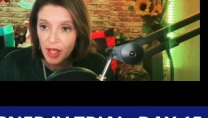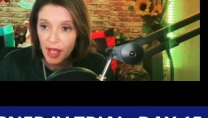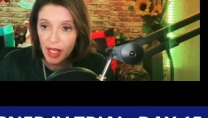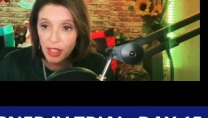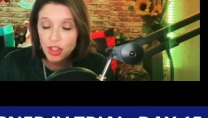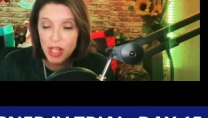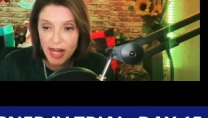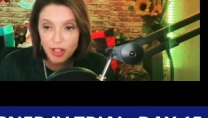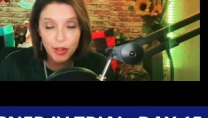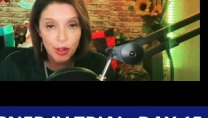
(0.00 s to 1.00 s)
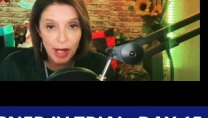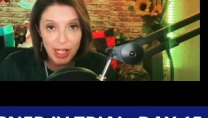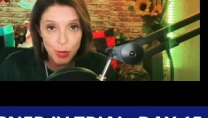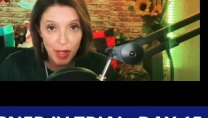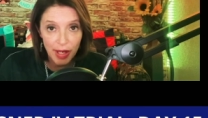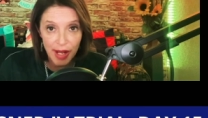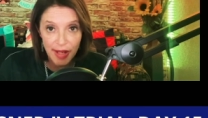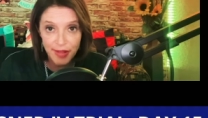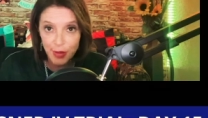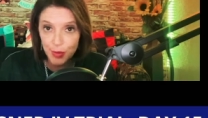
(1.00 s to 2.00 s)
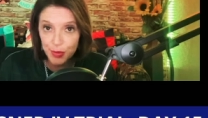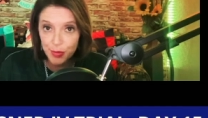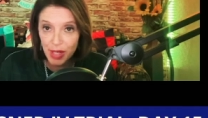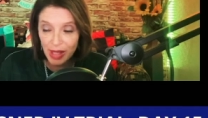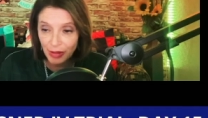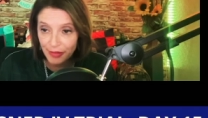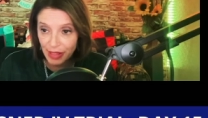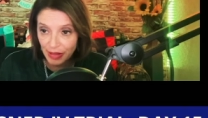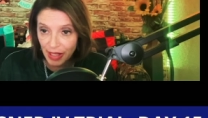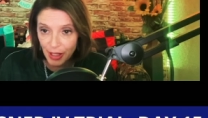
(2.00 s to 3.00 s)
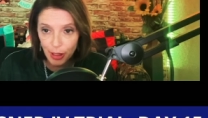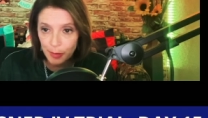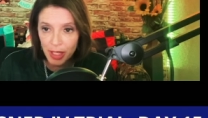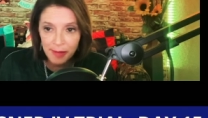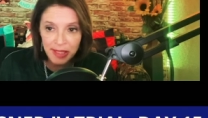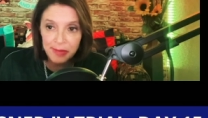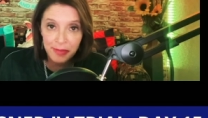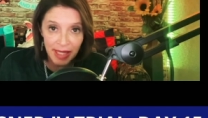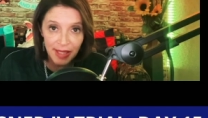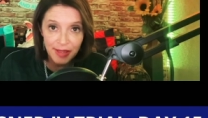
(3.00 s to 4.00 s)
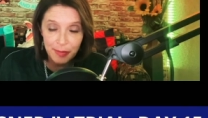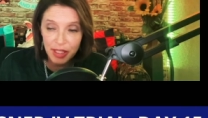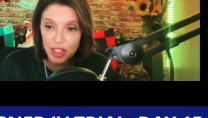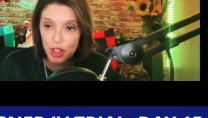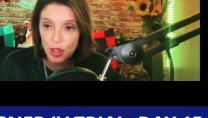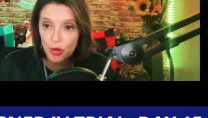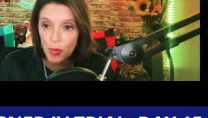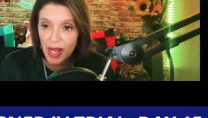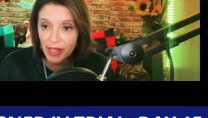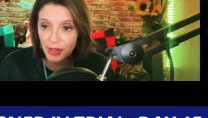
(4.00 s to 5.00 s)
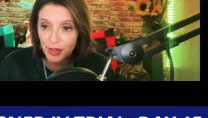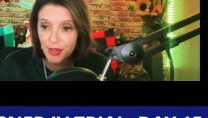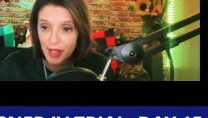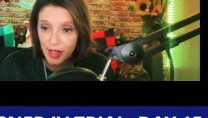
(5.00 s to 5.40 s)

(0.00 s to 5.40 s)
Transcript: And she actually graduated high school while living there. Her mom didn't mind because she knew the Wagners.